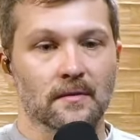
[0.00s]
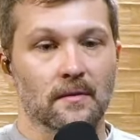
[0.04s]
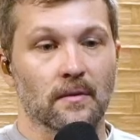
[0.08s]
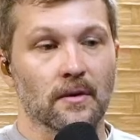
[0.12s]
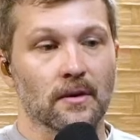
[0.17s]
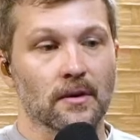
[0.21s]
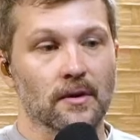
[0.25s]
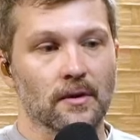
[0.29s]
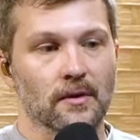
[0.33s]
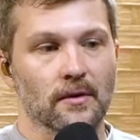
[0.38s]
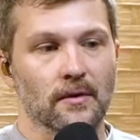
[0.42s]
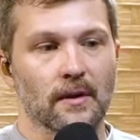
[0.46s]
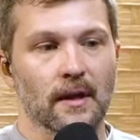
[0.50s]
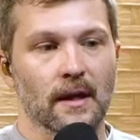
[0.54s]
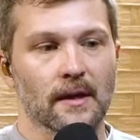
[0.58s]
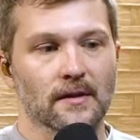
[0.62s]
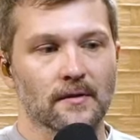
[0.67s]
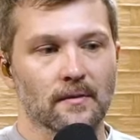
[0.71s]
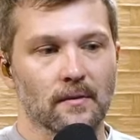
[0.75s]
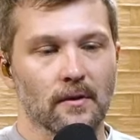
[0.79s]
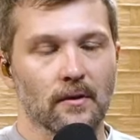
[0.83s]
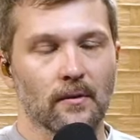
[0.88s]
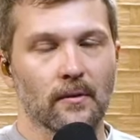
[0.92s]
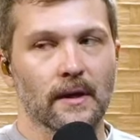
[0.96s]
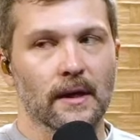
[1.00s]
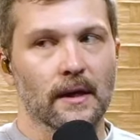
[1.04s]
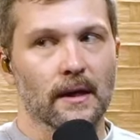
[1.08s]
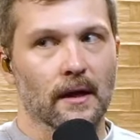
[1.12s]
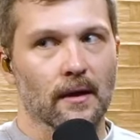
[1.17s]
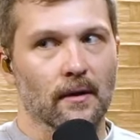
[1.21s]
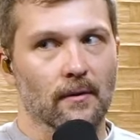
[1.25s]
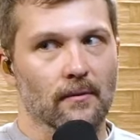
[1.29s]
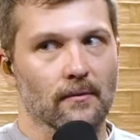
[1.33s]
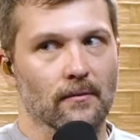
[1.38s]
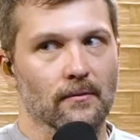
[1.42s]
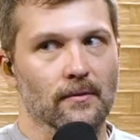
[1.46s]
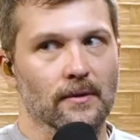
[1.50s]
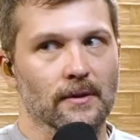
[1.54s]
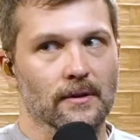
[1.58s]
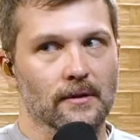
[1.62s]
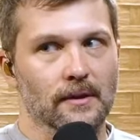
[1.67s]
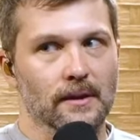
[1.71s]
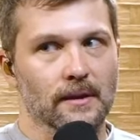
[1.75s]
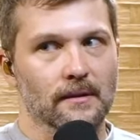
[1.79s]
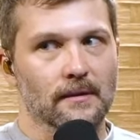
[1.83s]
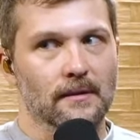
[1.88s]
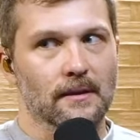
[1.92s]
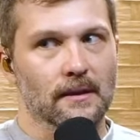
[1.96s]
where that's where we got to
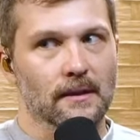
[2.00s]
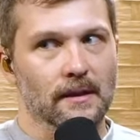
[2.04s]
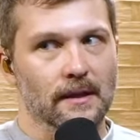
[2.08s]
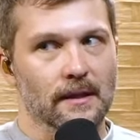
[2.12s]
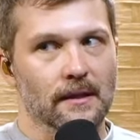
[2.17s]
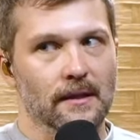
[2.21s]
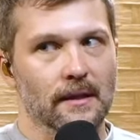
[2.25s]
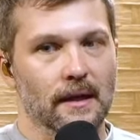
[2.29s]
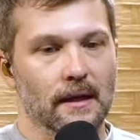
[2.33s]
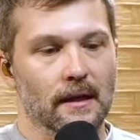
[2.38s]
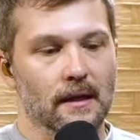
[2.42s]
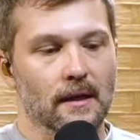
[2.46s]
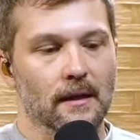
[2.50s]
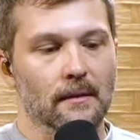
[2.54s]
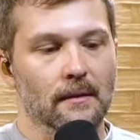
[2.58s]
really clean that up